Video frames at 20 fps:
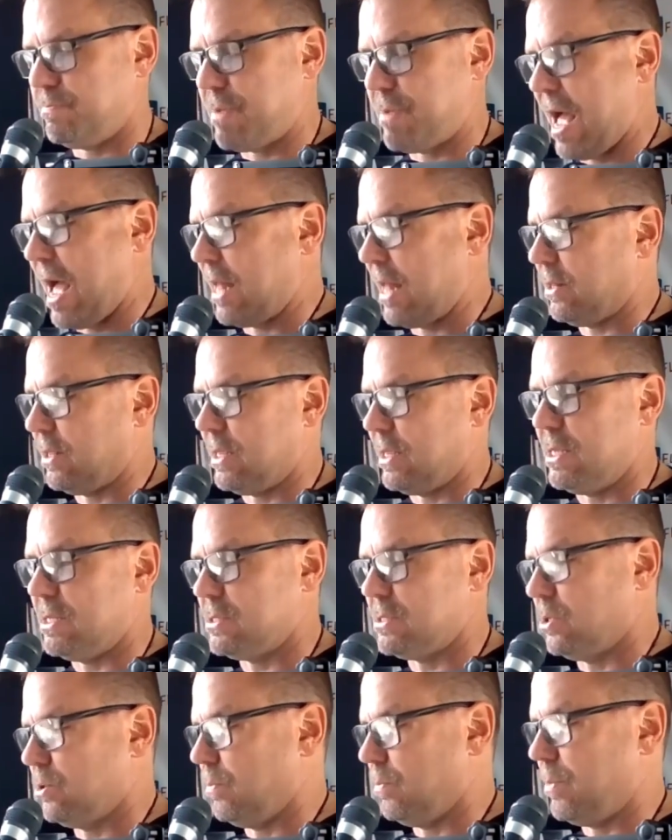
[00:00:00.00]
paddling
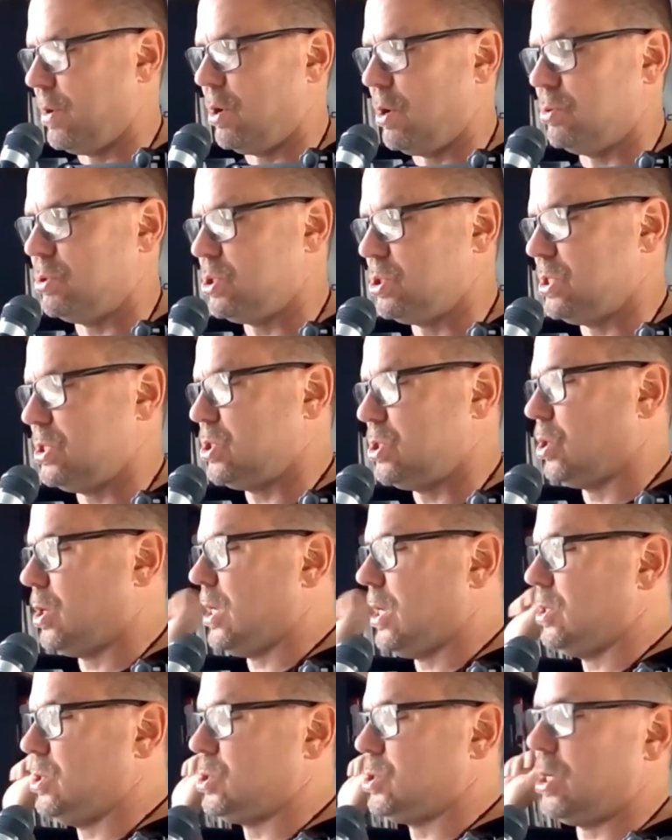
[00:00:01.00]
his little boat. She took
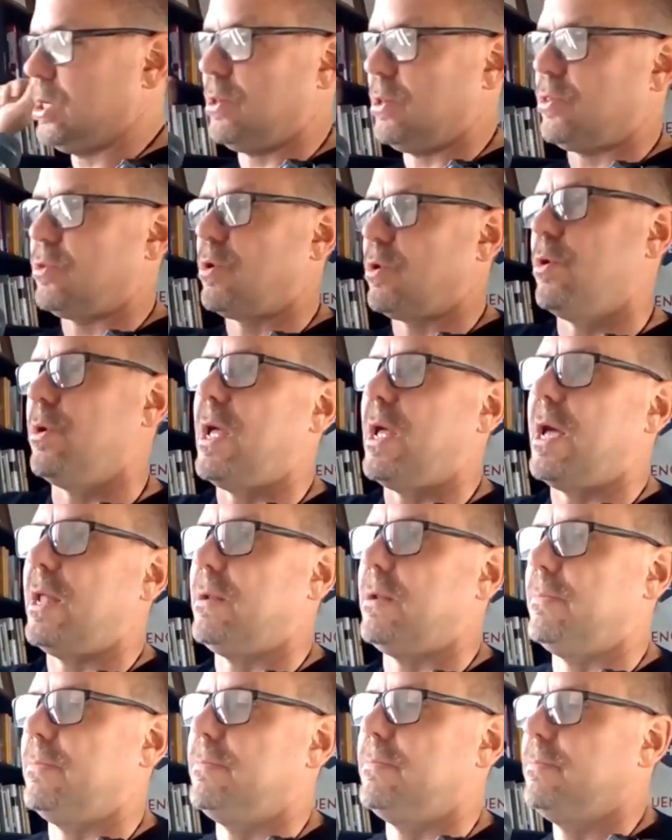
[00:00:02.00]
it and tried to throw it at
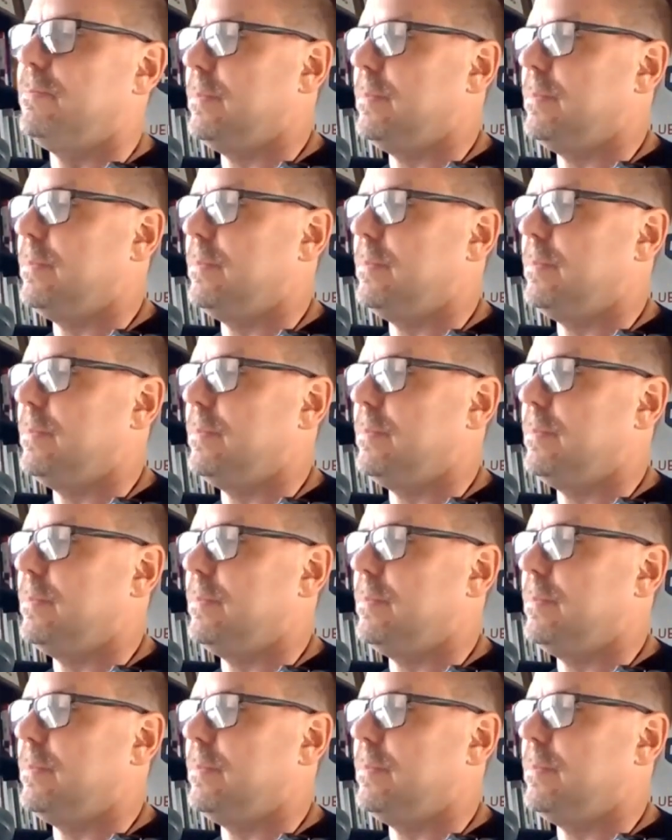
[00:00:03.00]
him.